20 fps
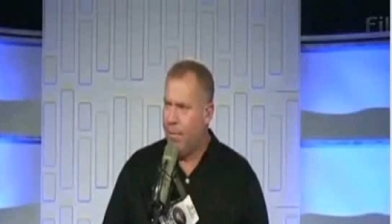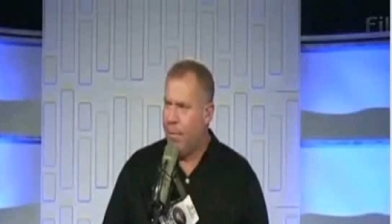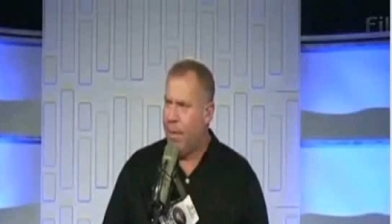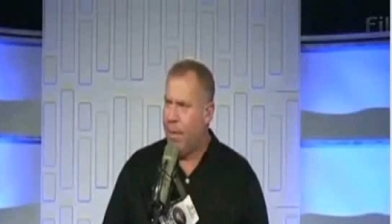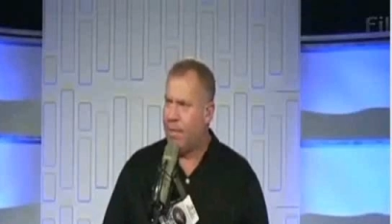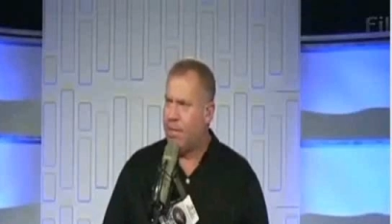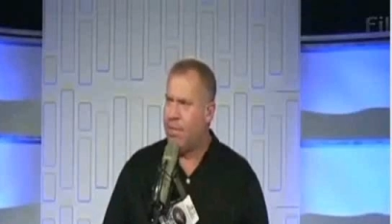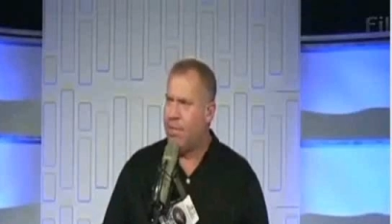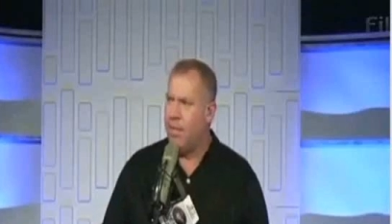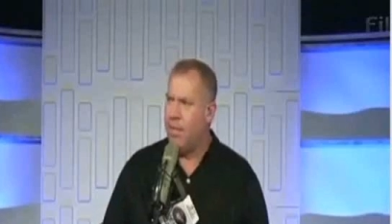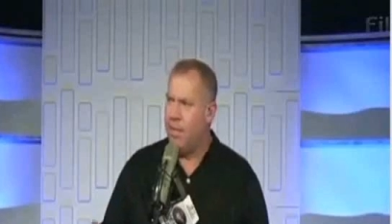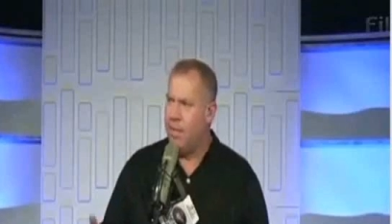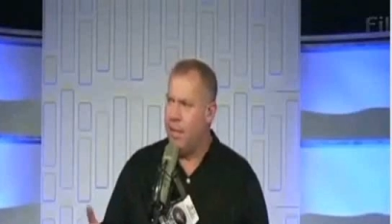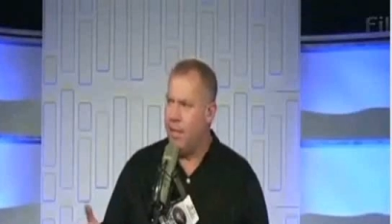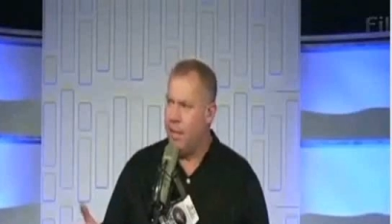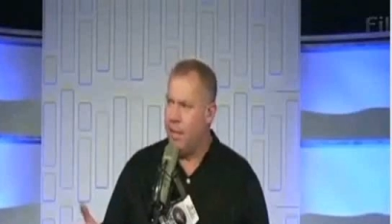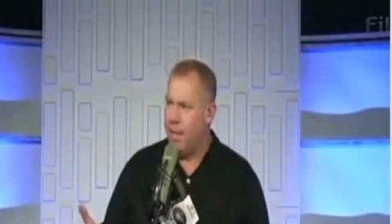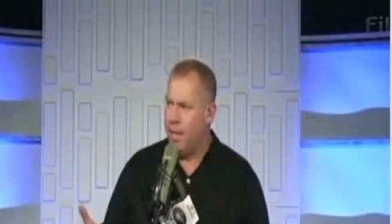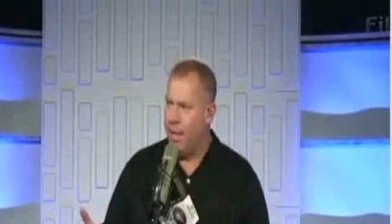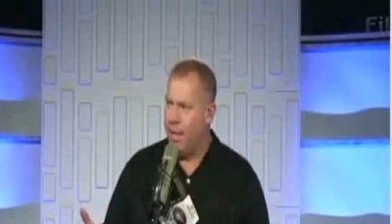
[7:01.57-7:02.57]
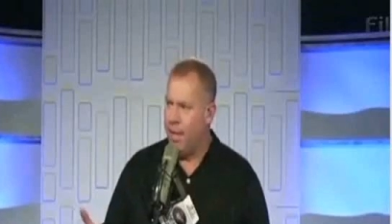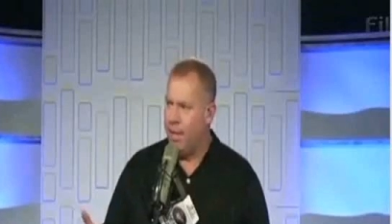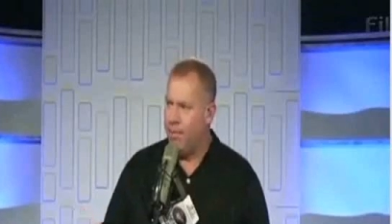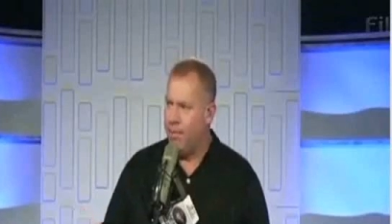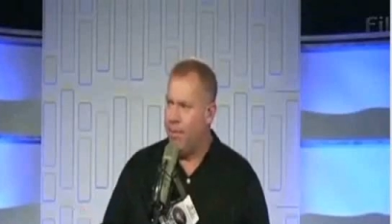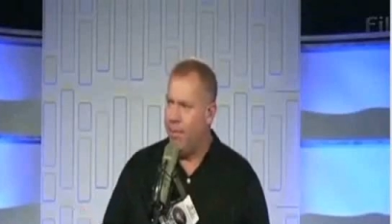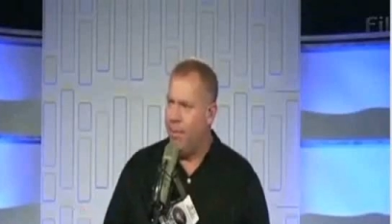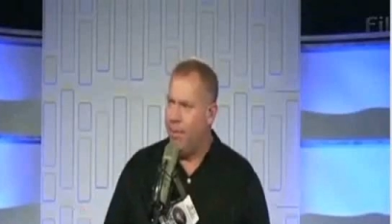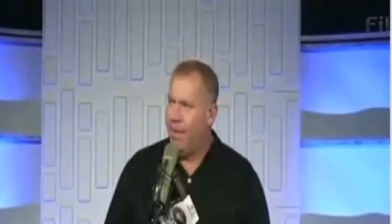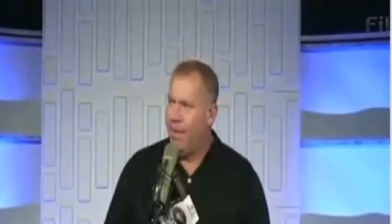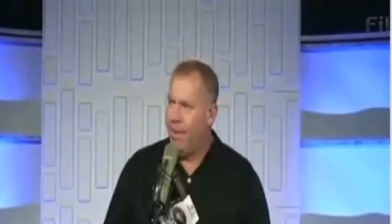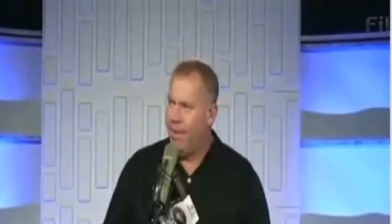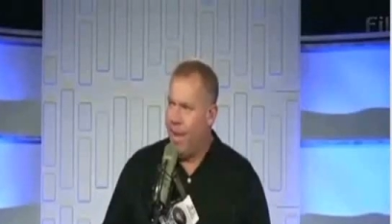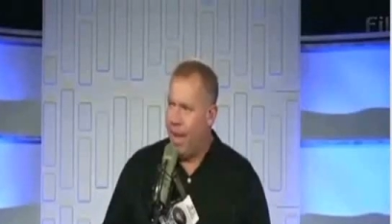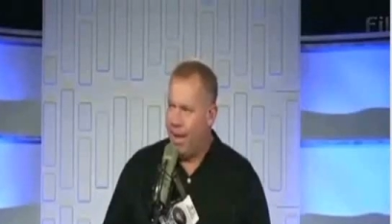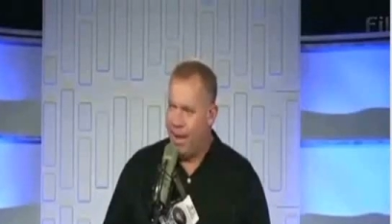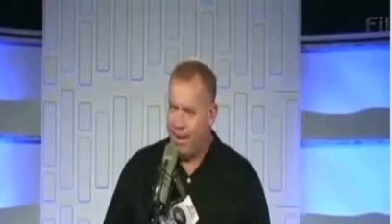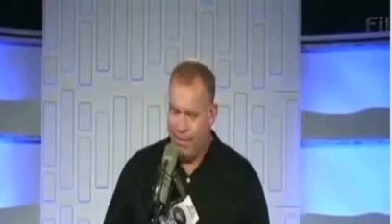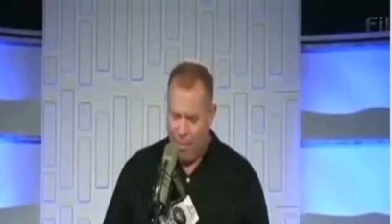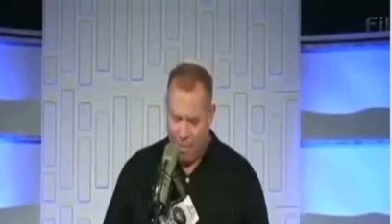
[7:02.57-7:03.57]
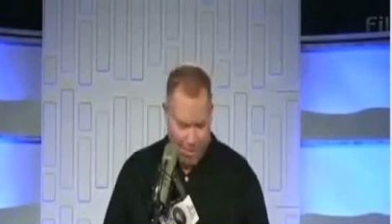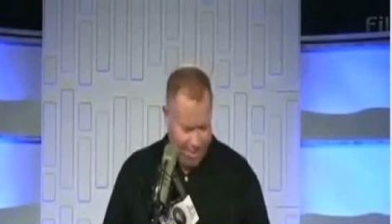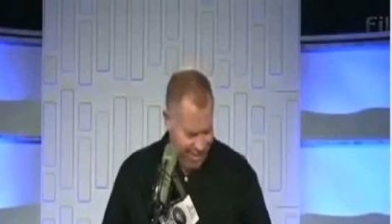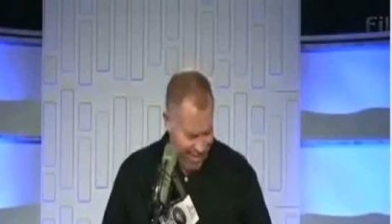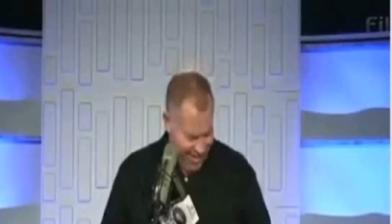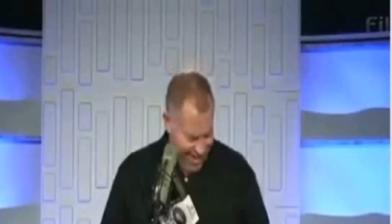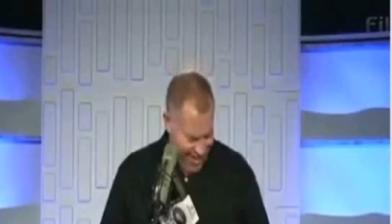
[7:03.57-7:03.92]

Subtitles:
Russ, how do you feel